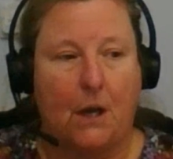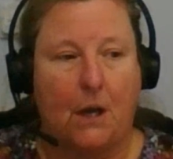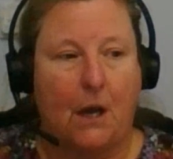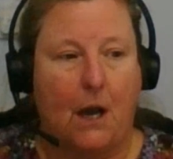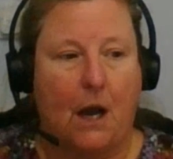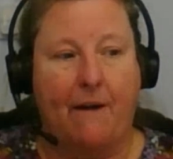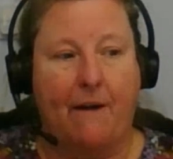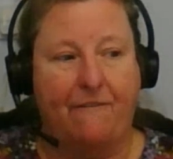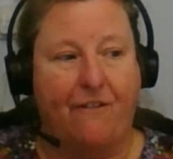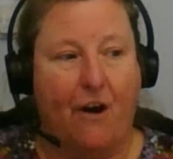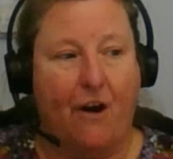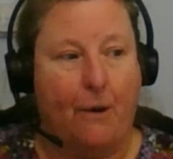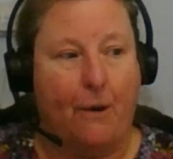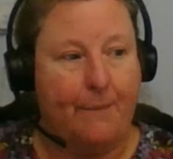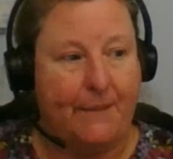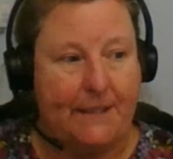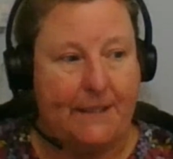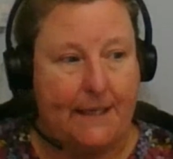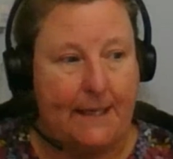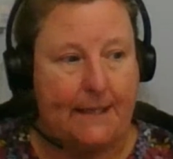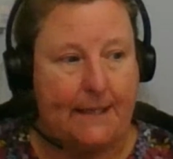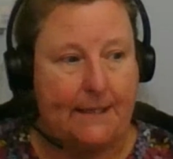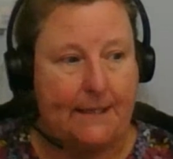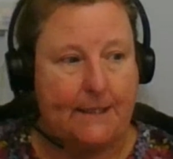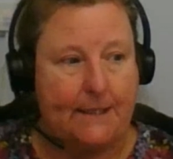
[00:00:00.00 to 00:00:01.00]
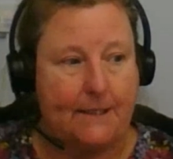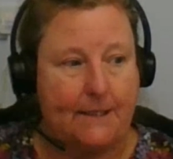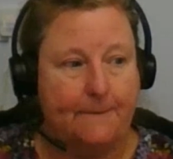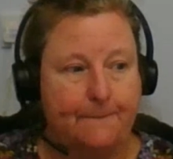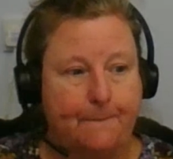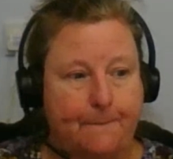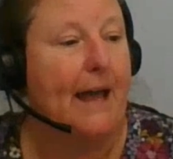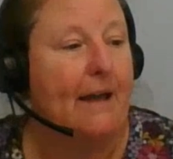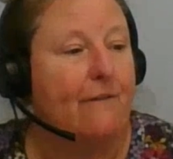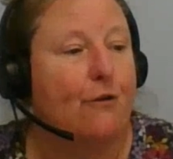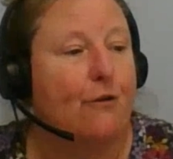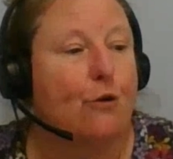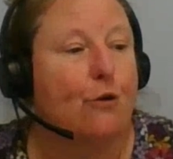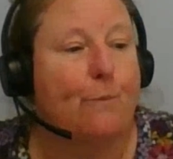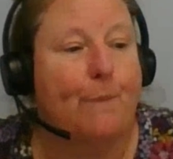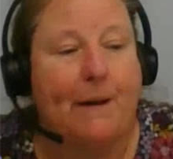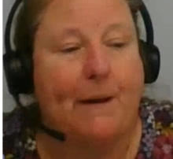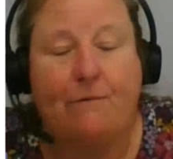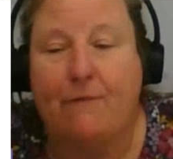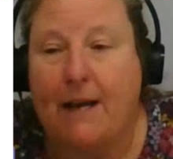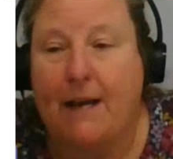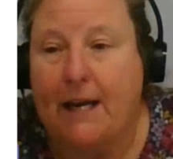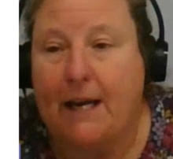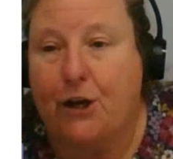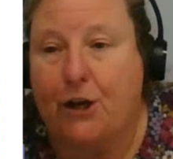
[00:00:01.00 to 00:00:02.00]
My pharmacists, they've all
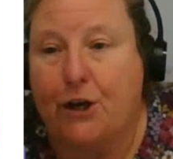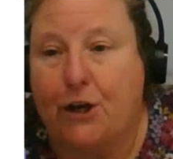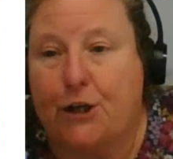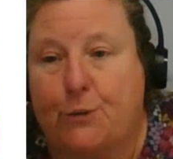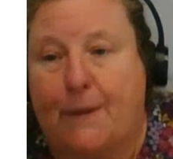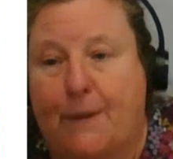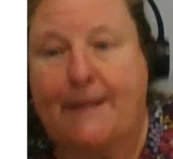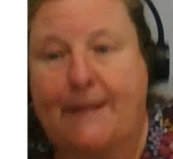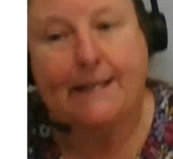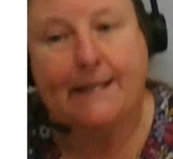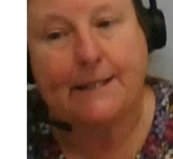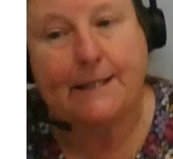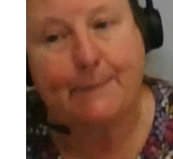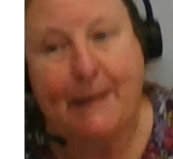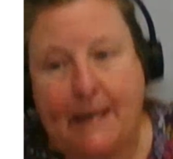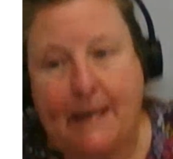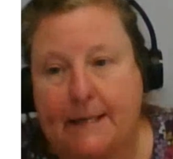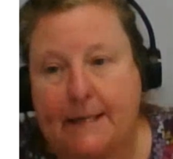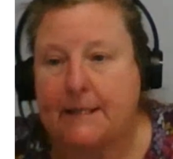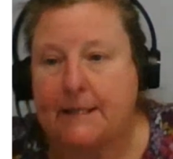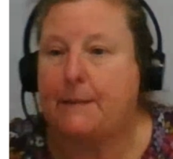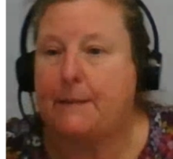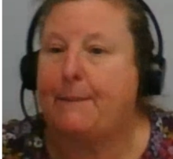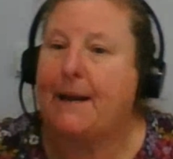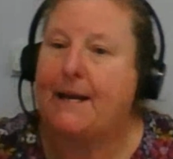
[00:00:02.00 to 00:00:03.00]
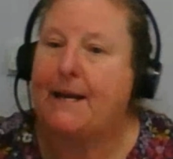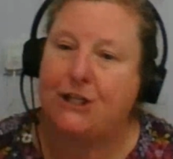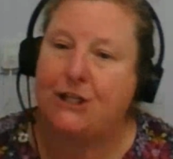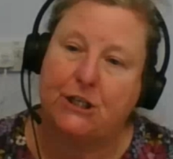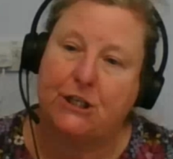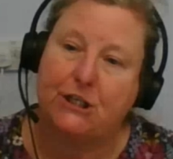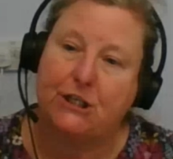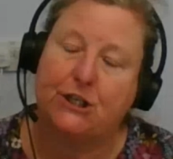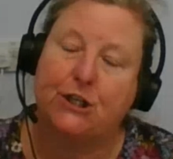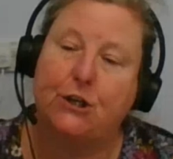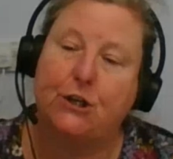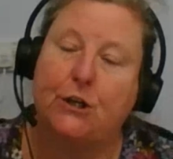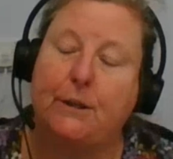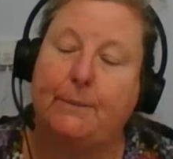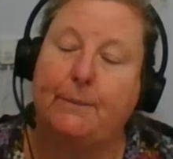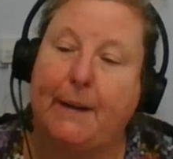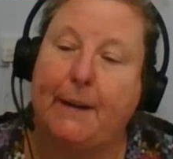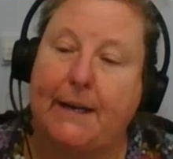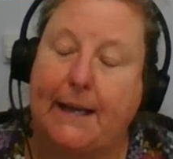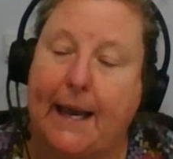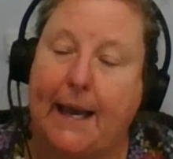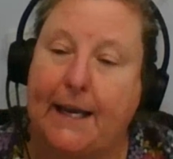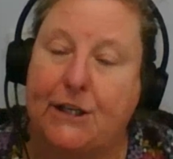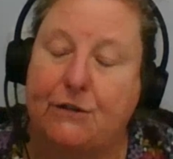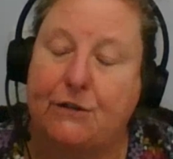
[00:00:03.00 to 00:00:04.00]
been really good when they're speaking to the patients, doing
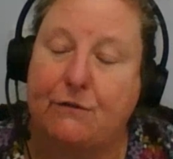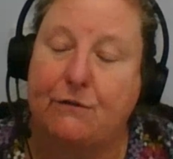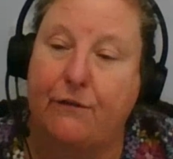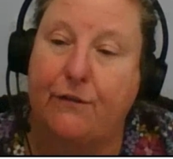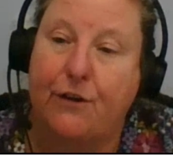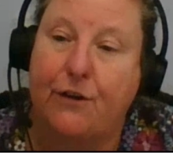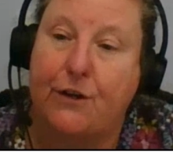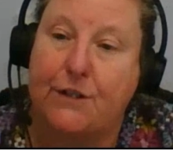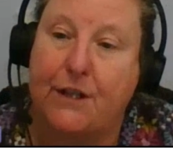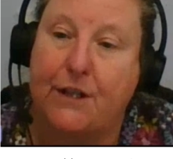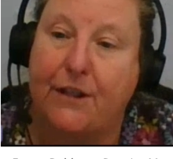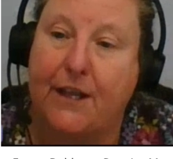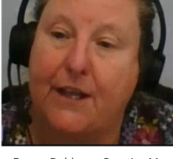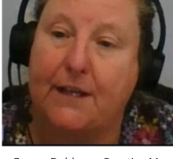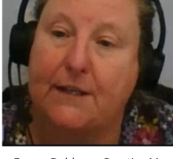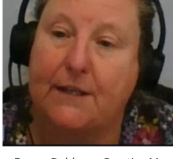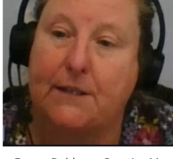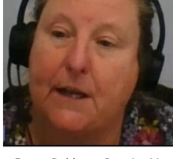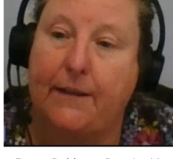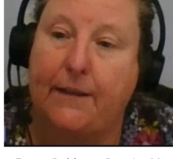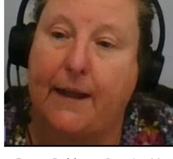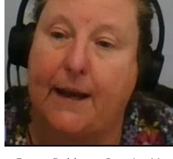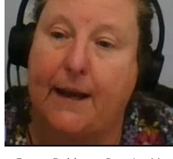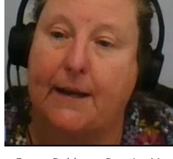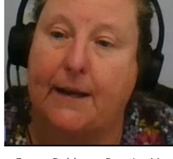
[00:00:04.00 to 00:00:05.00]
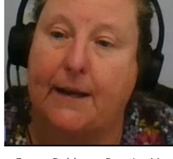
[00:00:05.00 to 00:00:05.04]
medication reviews and things like